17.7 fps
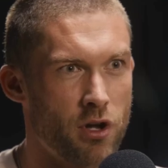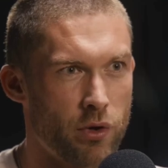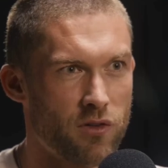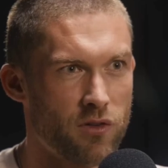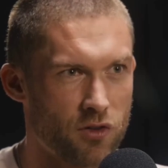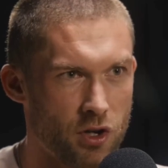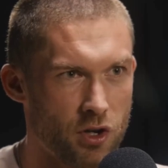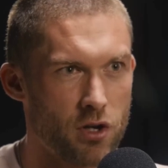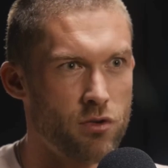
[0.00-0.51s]
are
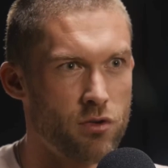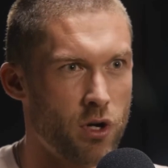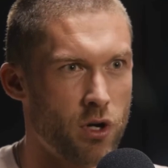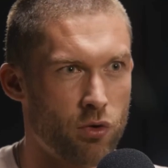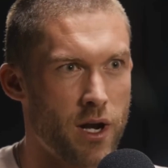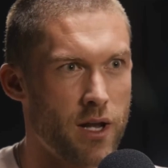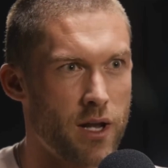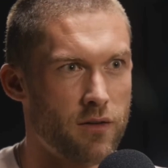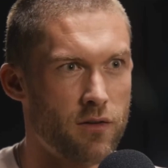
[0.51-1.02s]
certain
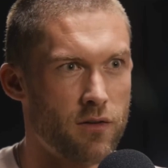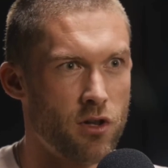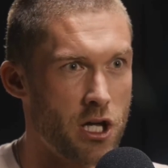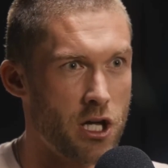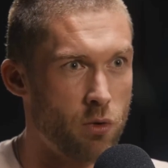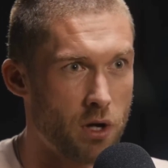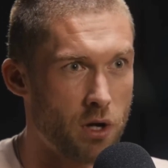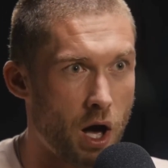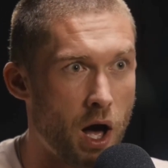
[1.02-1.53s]
regrets that
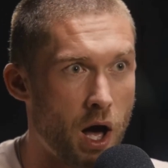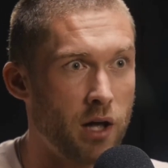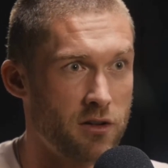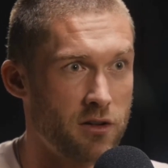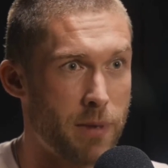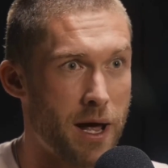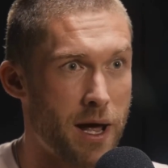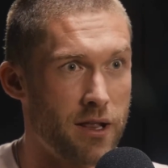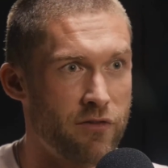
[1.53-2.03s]
you
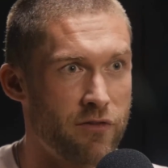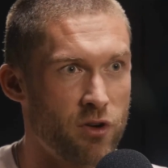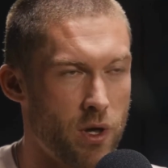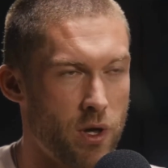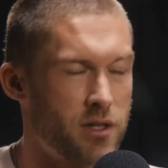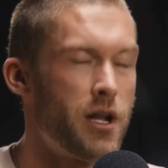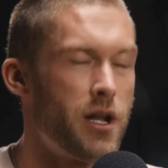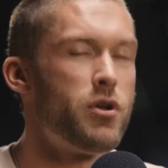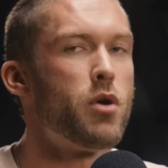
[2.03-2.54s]
can't bear living
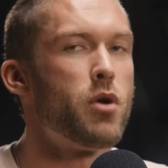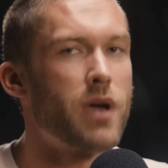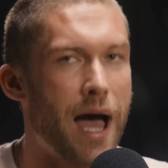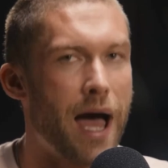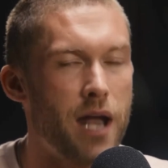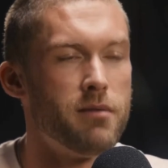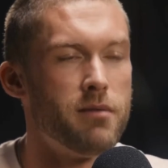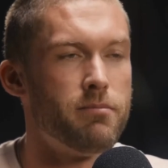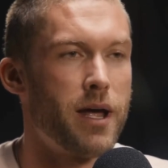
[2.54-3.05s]
with. Now, you
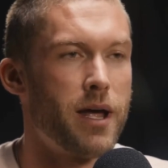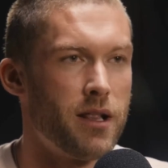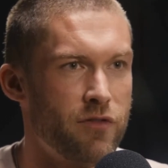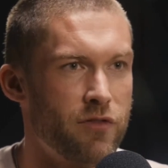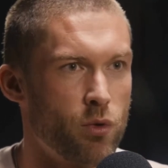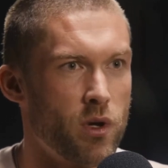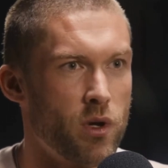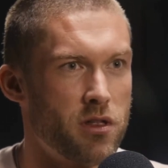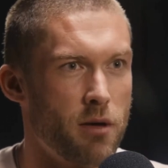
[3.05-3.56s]
can bear
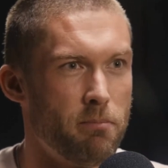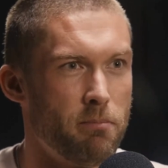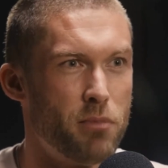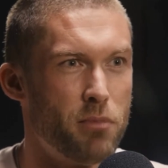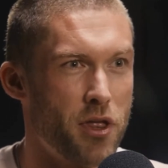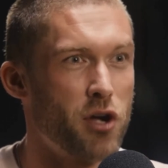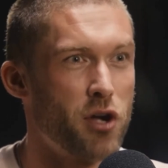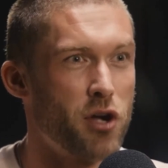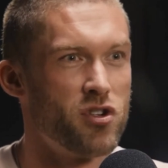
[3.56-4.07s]
living with them,
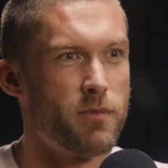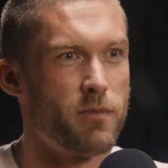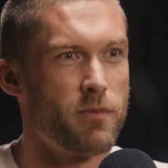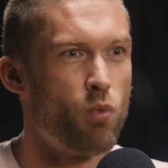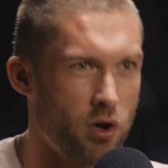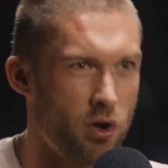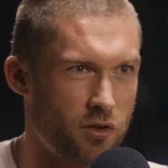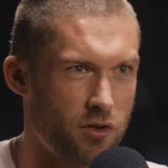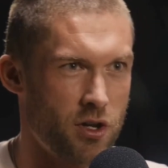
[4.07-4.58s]
but they're going to be
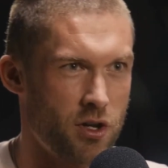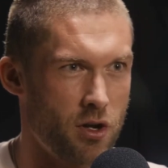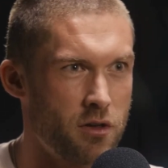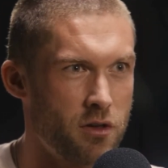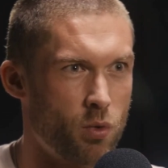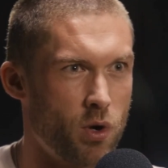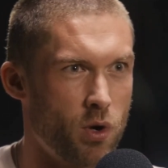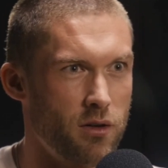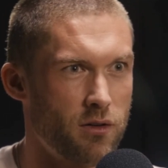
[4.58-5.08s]
worse than
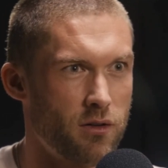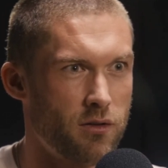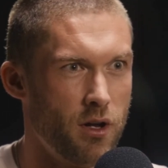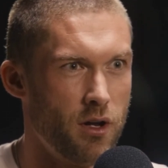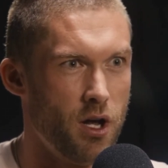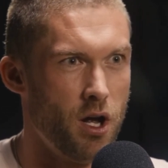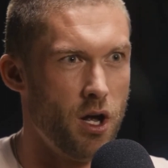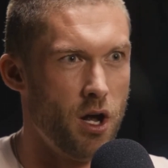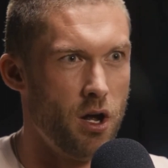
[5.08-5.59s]
other ones.
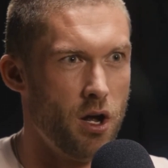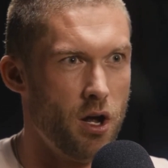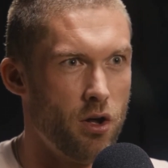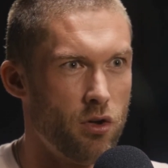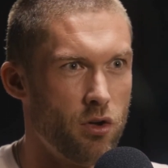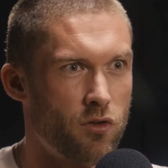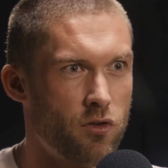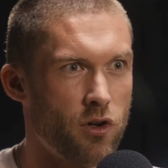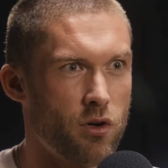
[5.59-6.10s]
Yeah.
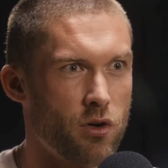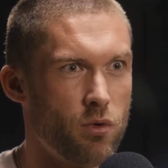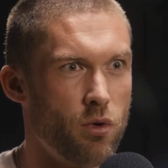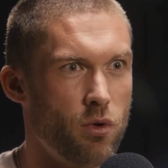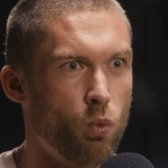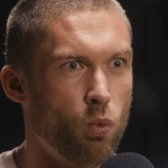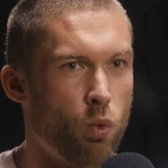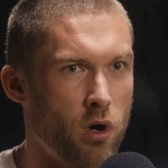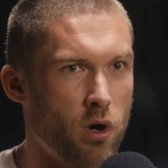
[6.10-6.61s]
So,
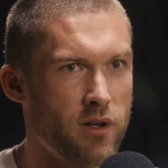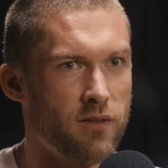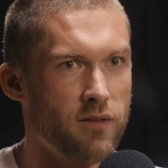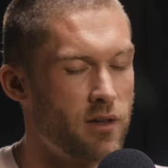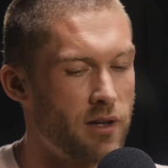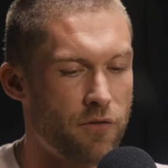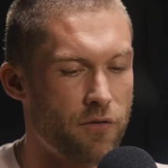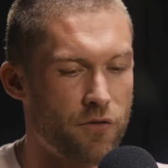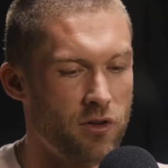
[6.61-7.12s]
what is
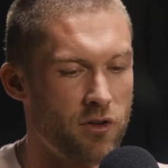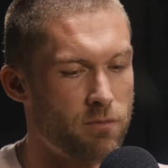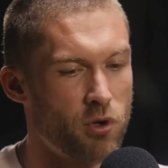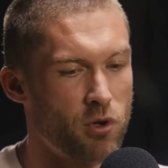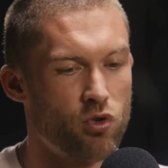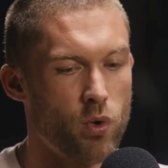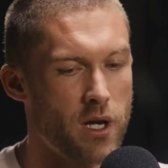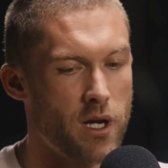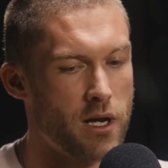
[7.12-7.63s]
the difference
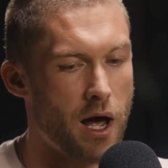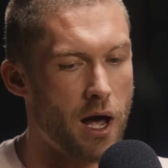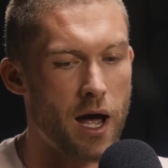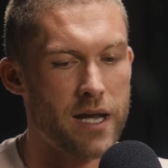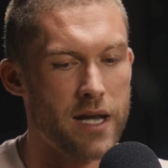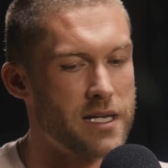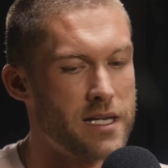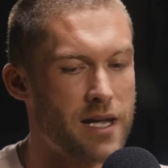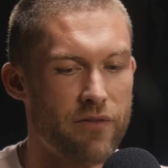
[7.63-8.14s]
between
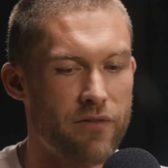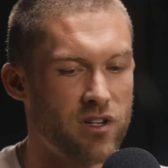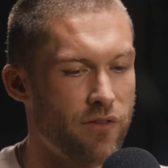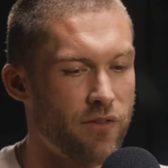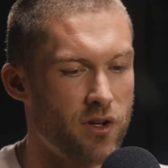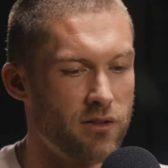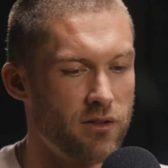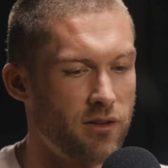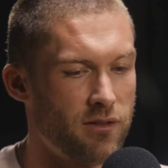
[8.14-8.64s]
I need to have a
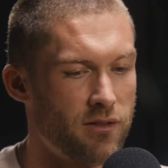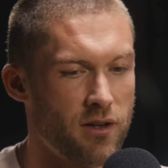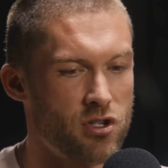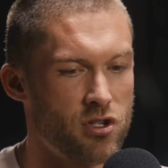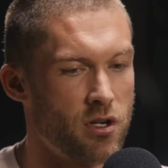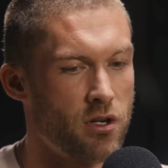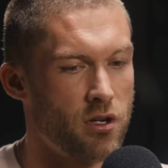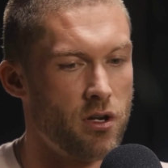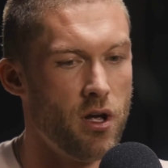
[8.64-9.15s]
difficult
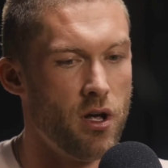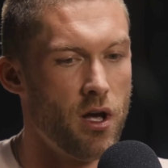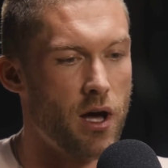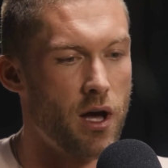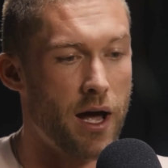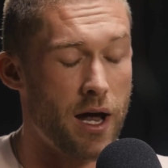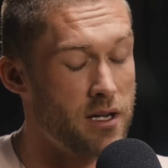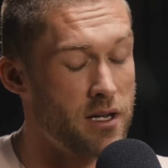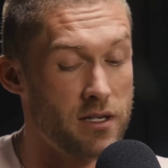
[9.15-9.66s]
decision,
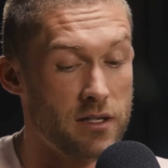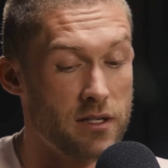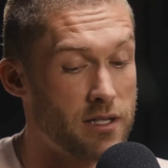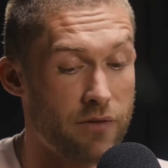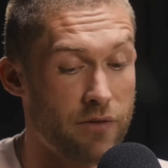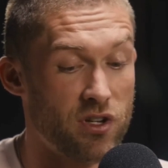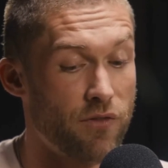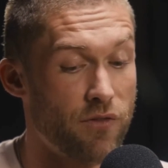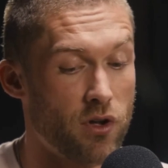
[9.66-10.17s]
I need to
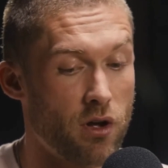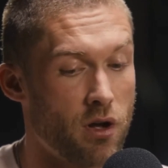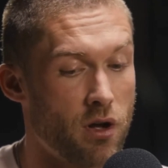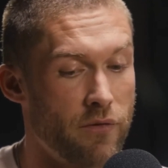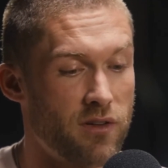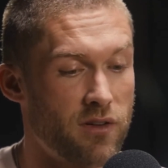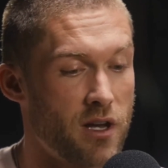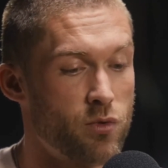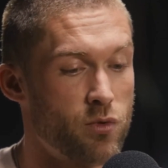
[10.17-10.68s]
have a difficult
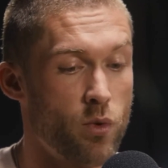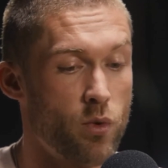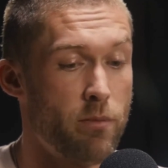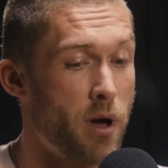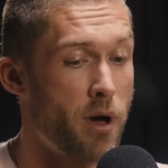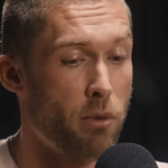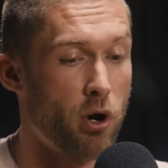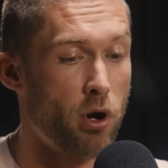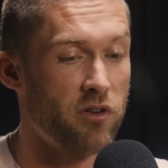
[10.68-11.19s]
conversation with
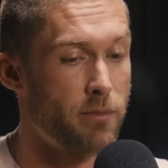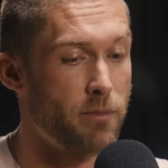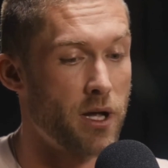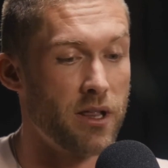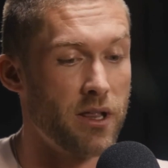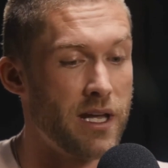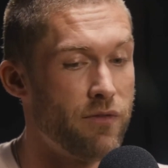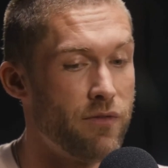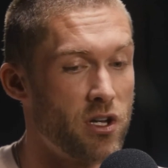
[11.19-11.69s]
my boss
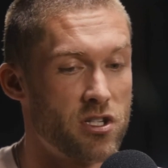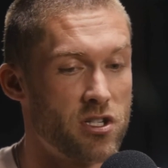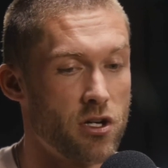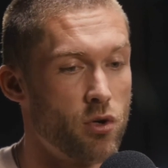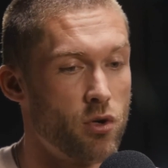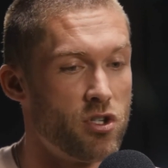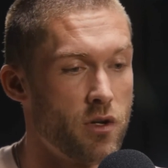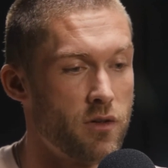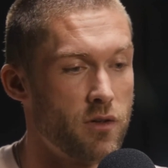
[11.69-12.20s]
about leaving to
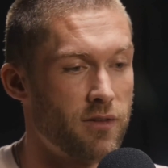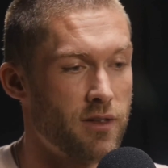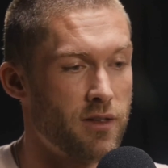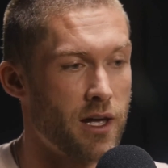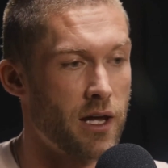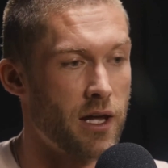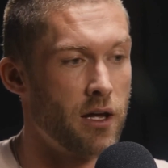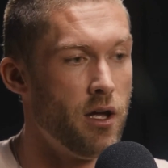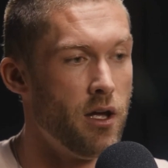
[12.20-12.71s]
go and do this
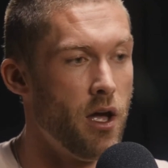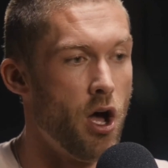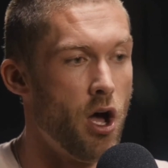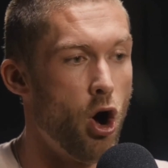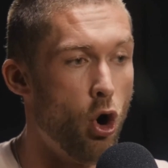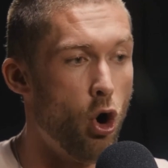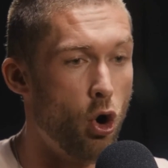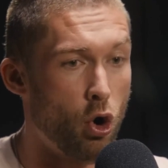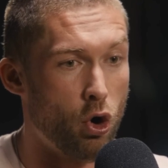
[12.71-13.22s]
thing,
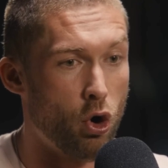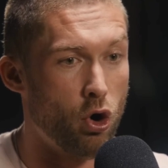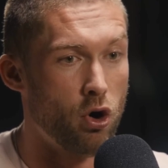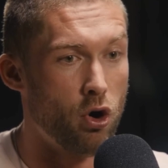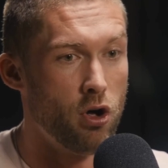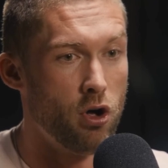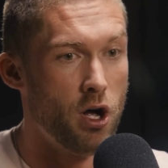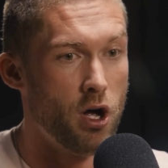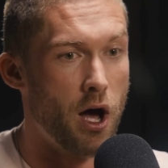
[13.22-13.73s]

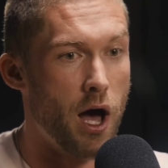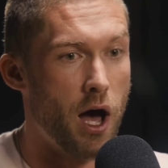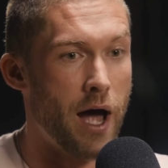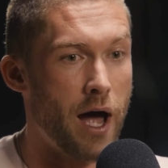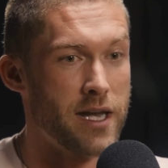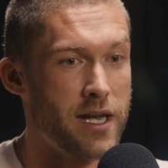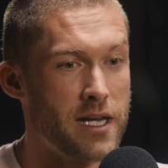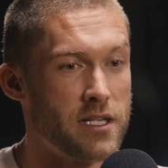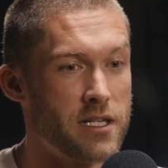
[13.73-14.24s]
or
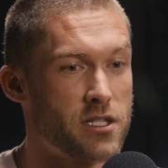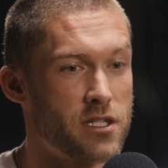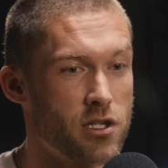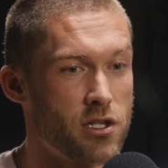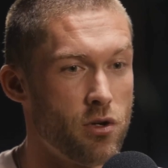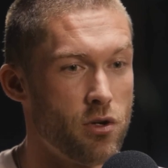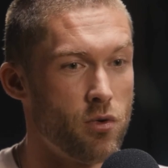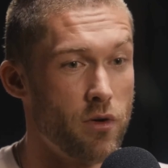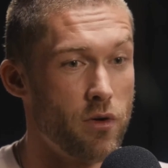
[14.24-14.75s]
I need
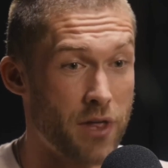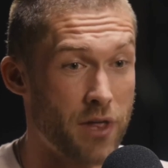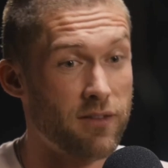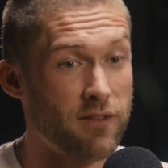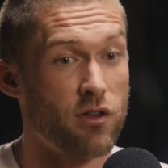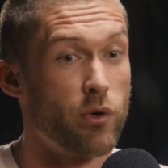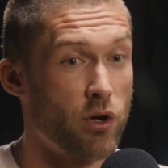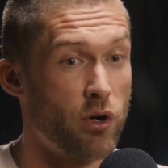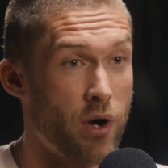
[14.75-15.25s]
to. That's
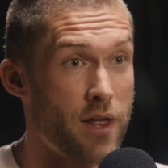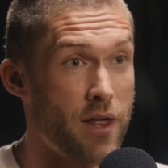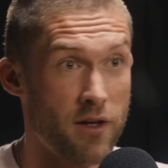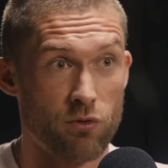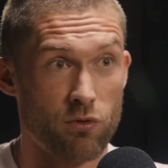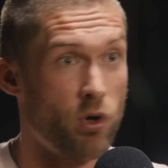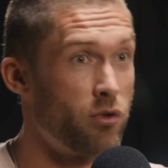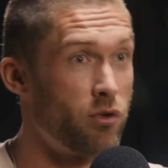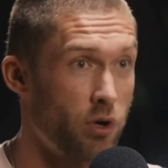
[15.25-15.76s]
the regret.
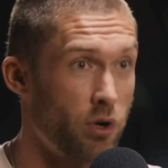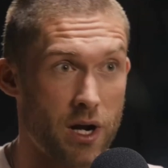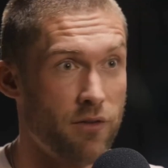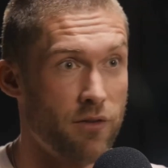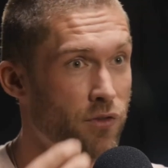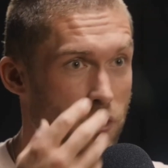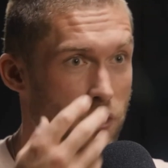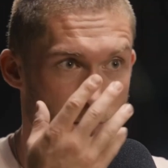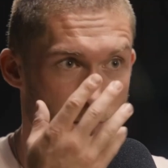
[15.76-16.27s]
That's one regret
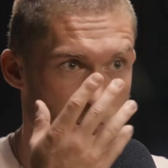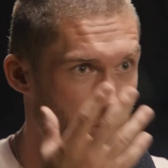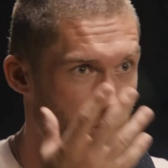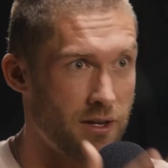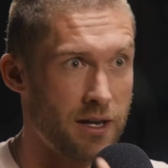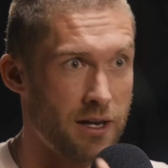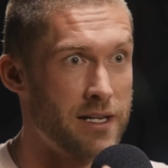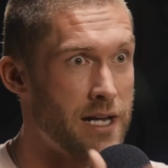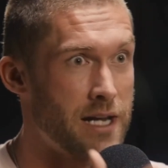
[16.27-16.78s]
of the
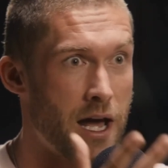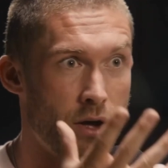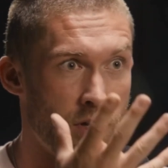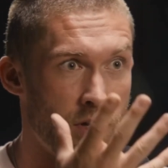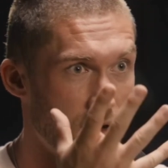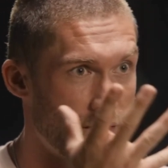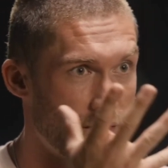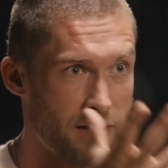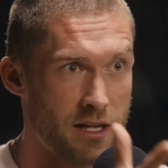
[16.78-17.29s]
sitting down yeah.
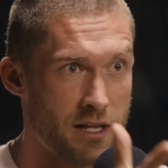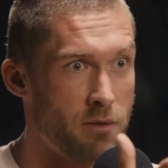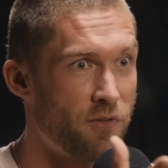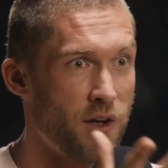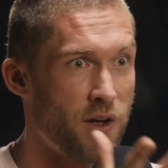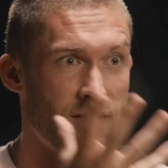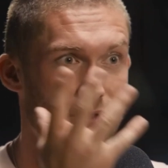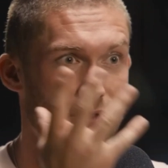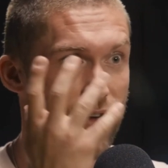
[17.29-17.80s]
and seeing them
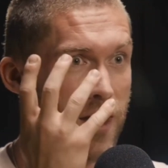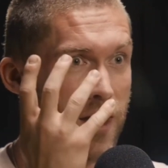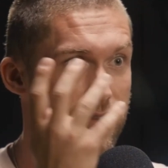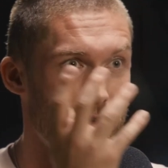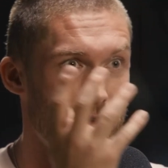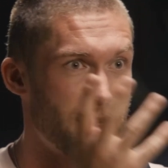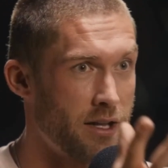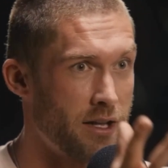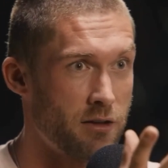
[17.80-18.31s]
face to face
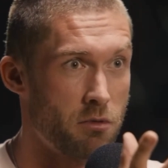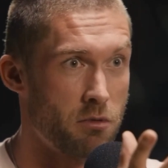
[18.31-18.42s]
and telling them